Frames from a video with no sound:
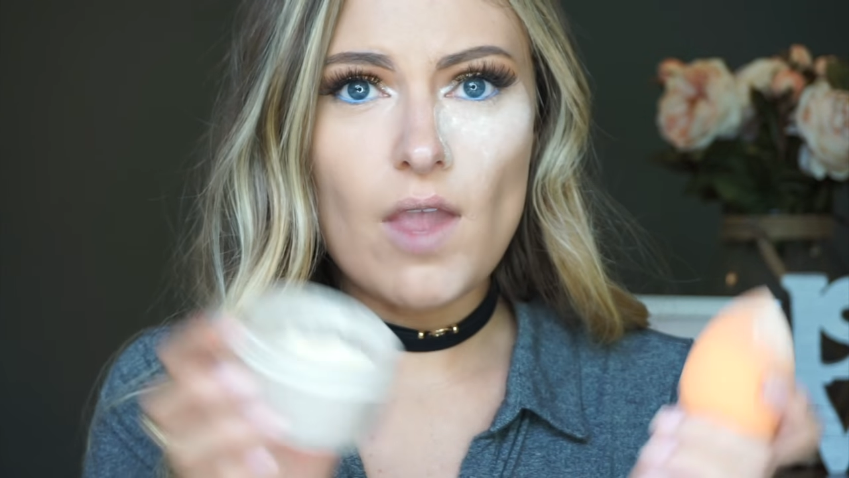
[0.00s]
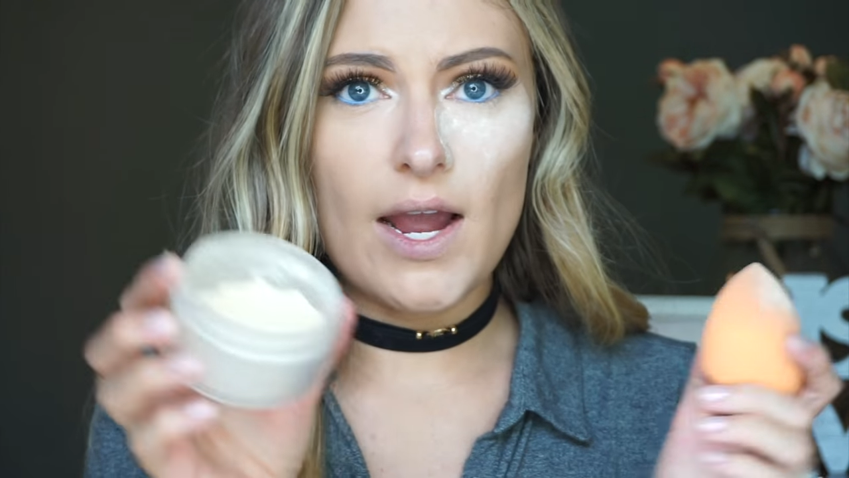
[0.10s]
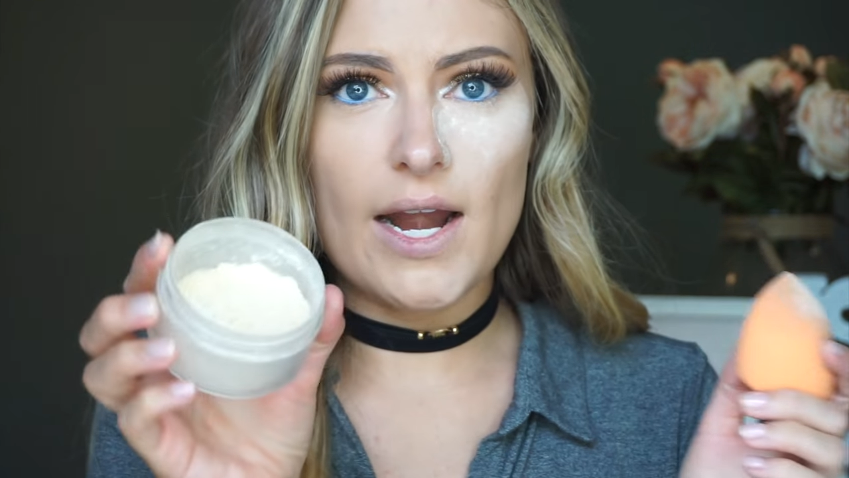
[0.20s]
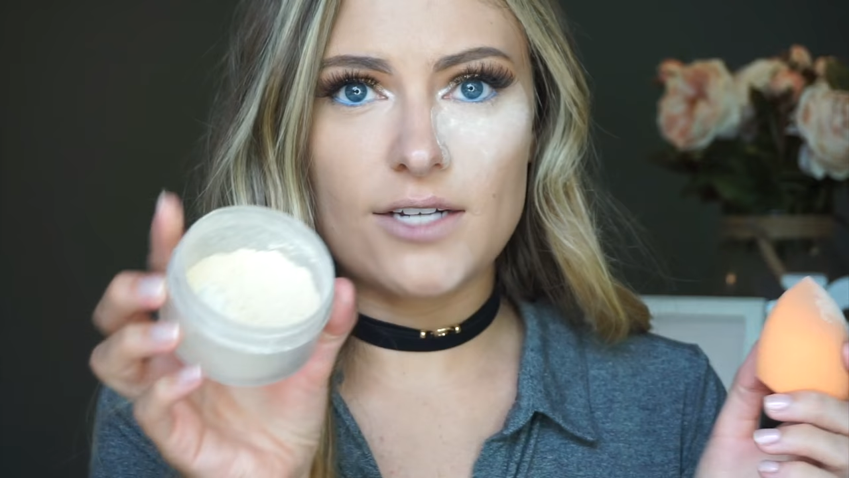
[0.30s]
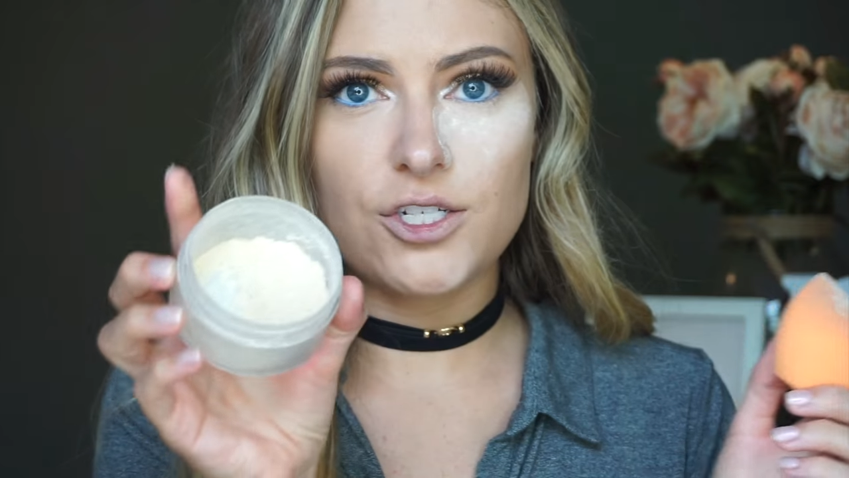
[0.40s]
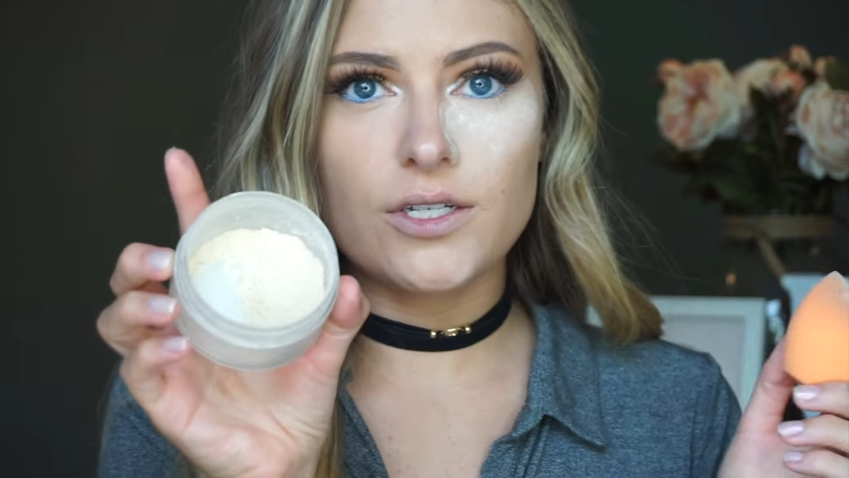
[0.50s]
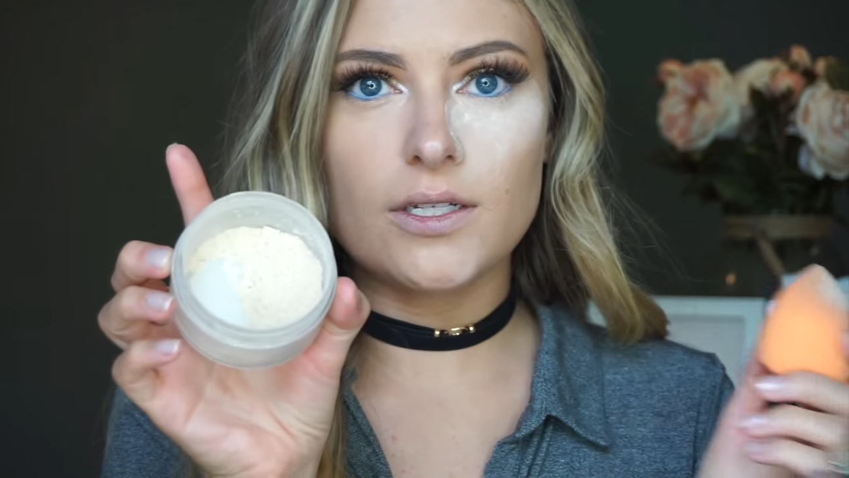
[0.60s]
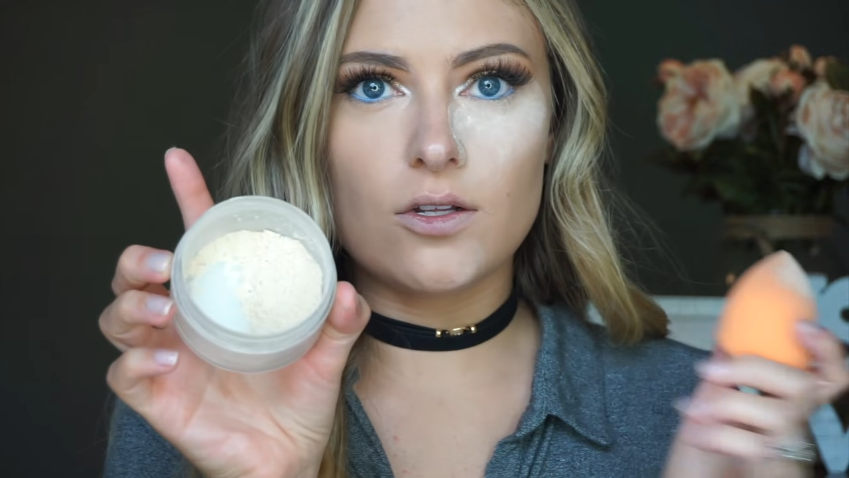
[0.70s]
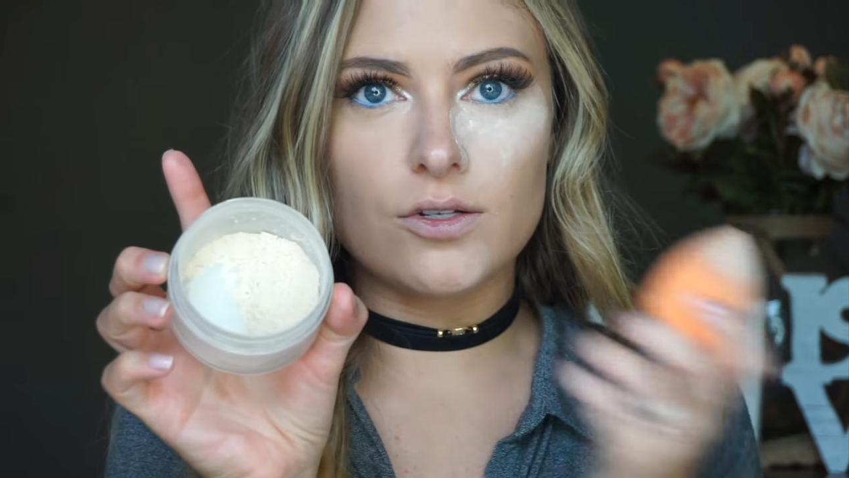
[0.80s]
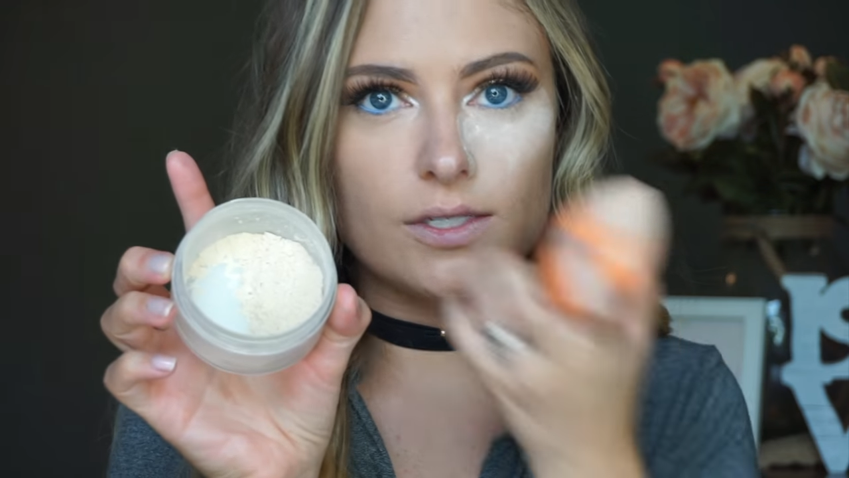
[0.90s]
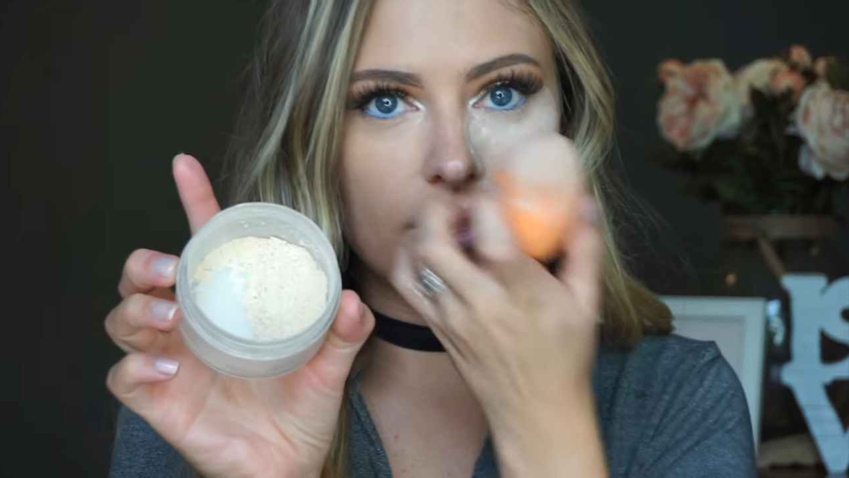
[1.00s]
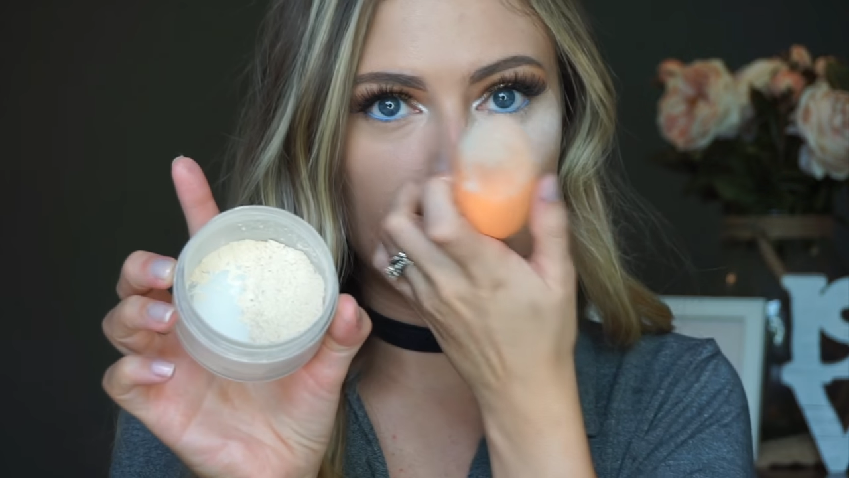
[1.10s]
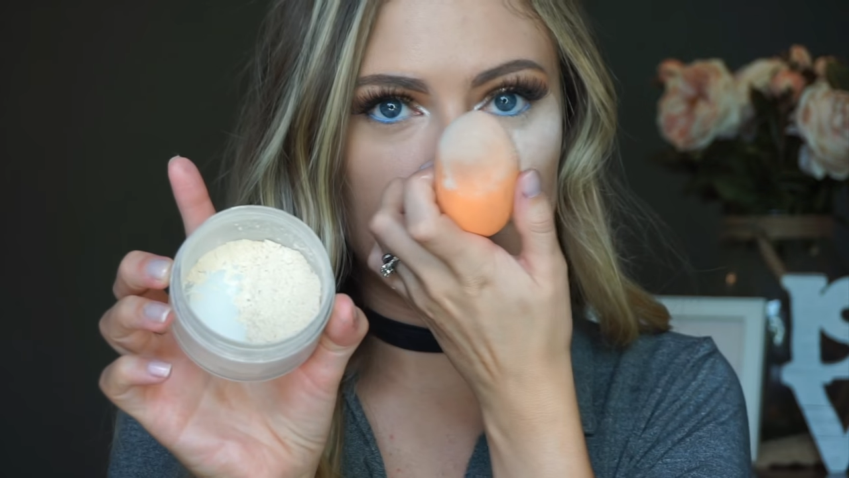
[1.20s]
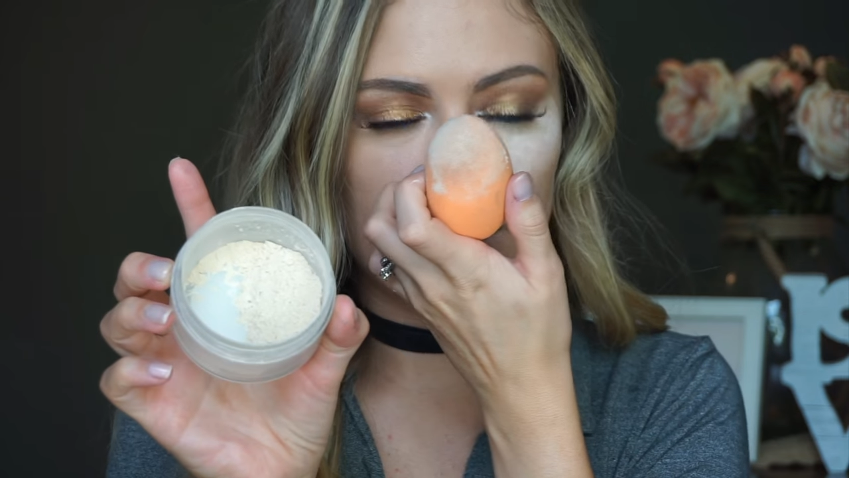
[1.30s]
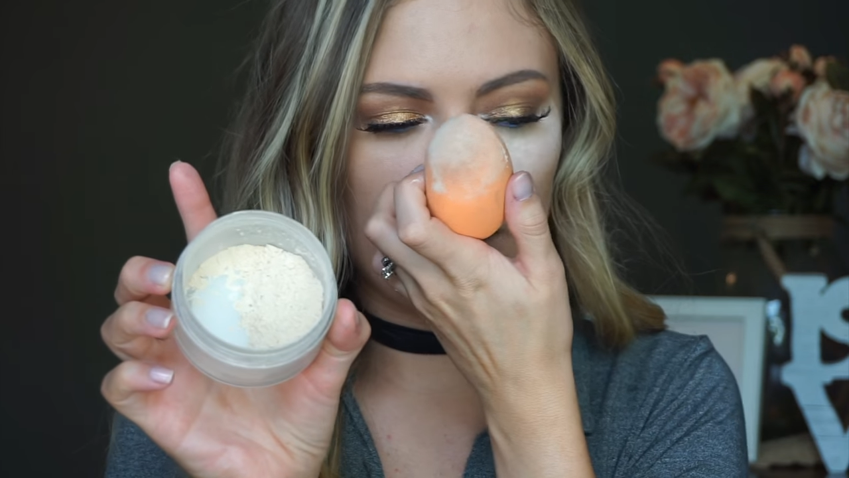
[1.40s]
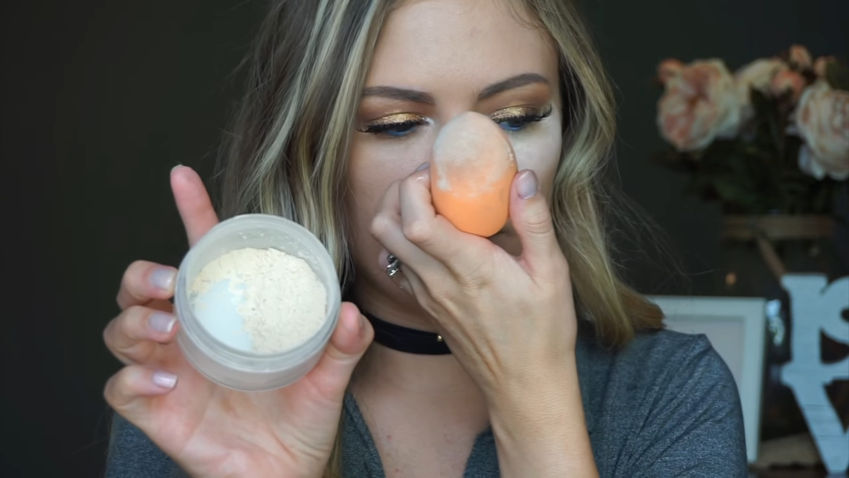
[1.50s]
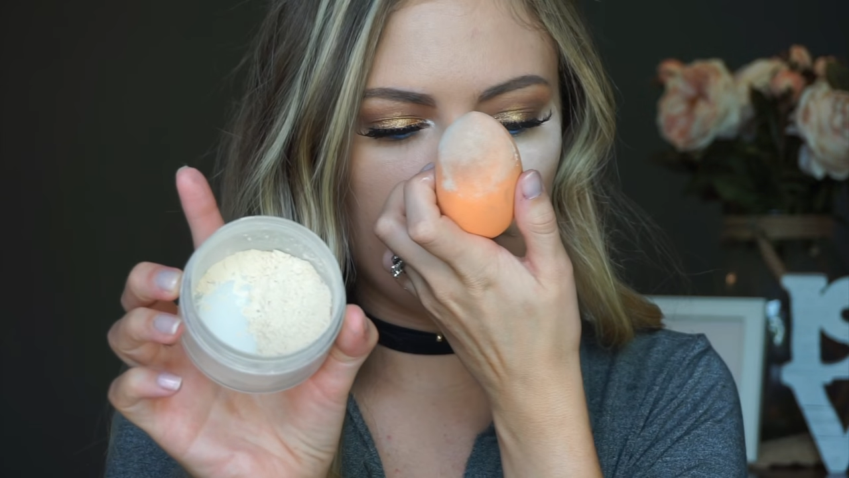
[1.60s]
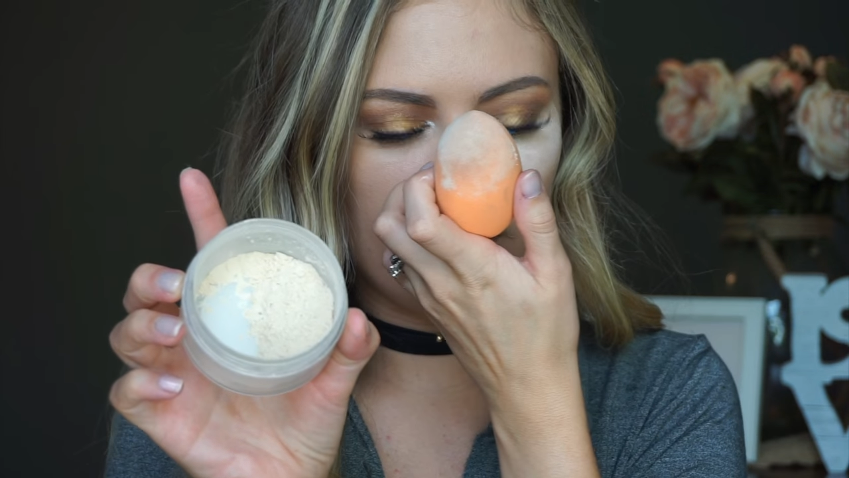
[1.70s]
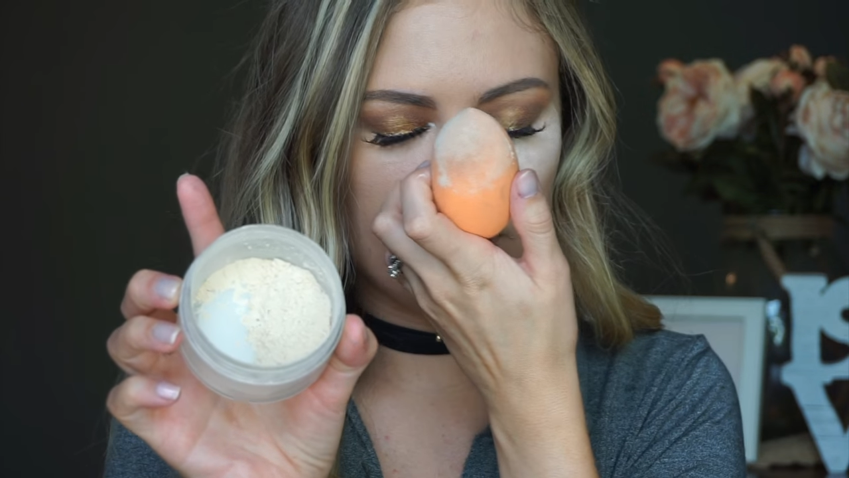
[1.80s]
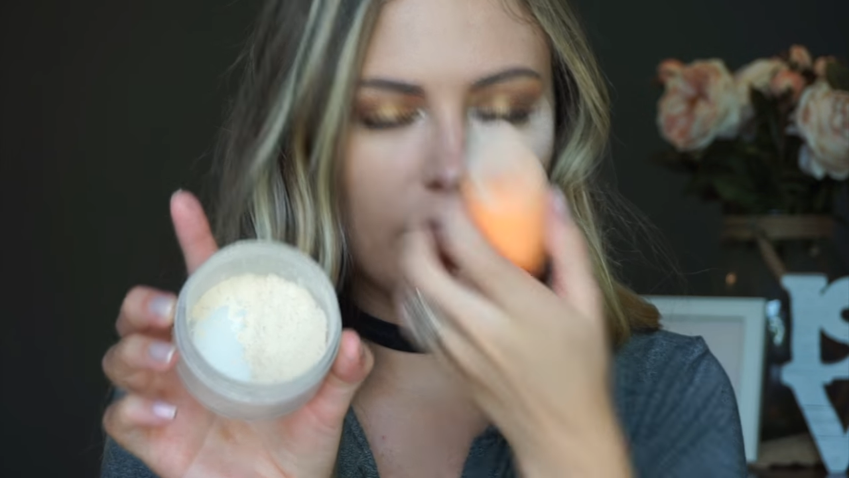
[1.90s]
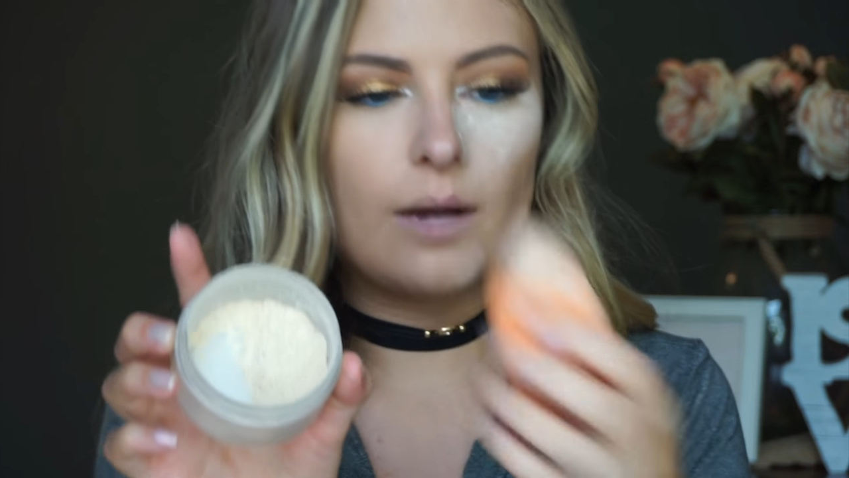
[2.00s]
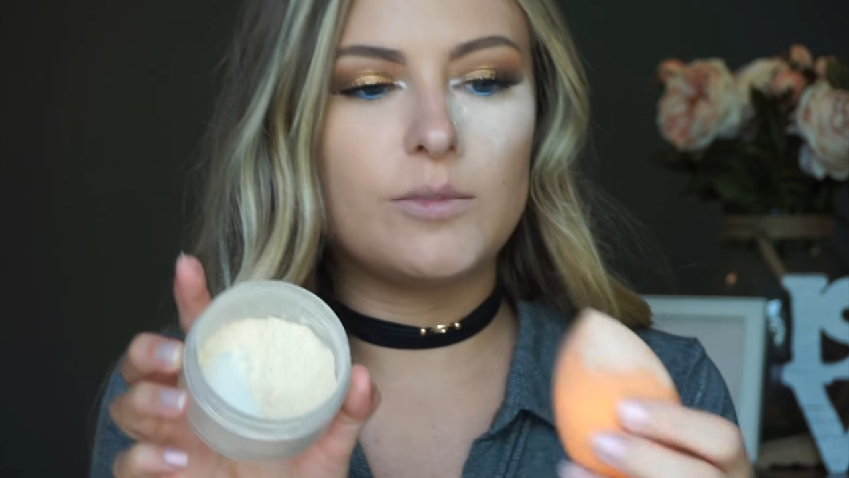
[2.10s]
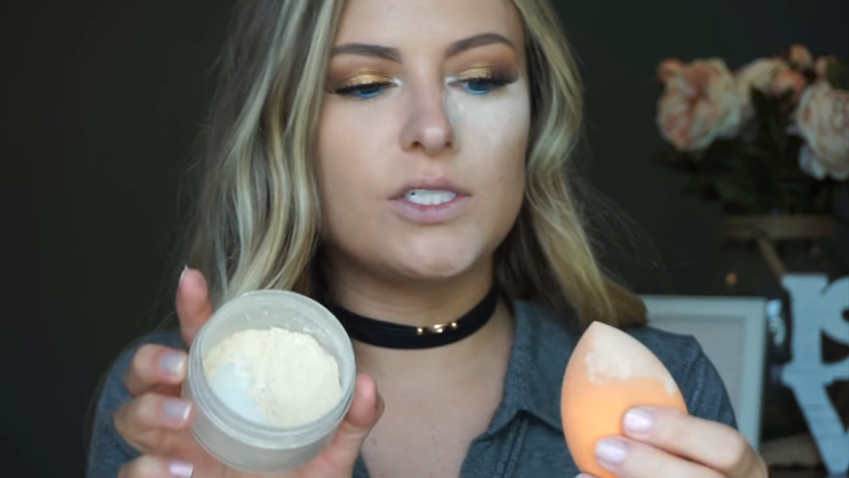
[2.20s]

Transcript: and I took the little sifter out of this so I'm